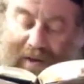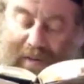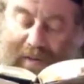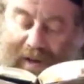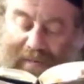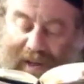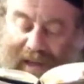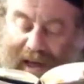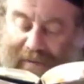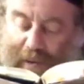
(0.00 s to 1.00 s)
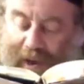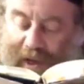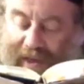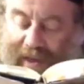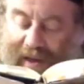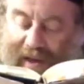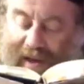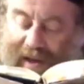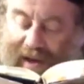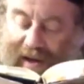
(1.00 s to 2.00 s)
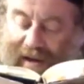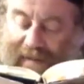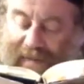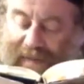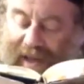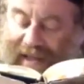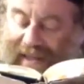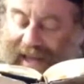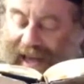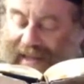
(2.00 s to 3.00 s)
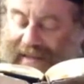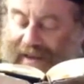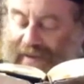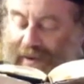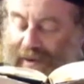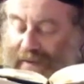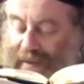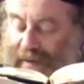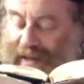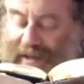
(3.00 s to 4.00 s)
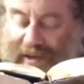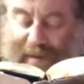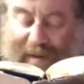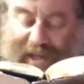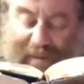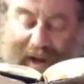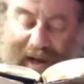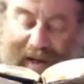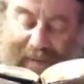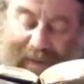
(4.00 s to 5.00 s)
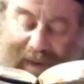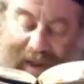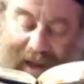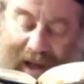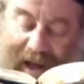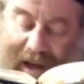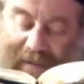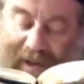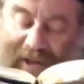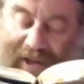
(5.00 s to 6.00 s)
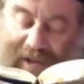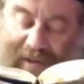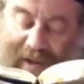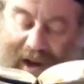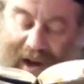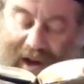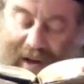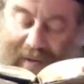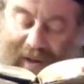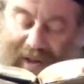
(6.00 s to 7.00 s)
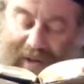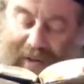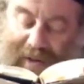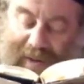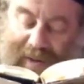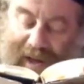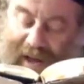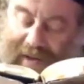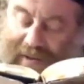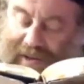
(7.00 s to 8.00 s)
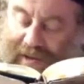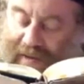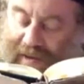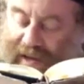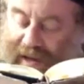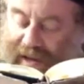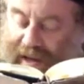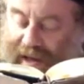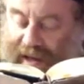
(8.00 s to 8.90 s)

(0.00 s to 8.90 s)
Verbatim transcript: you will be left with um, in the end if you give away so much money uh, which you uh, which could be used toward the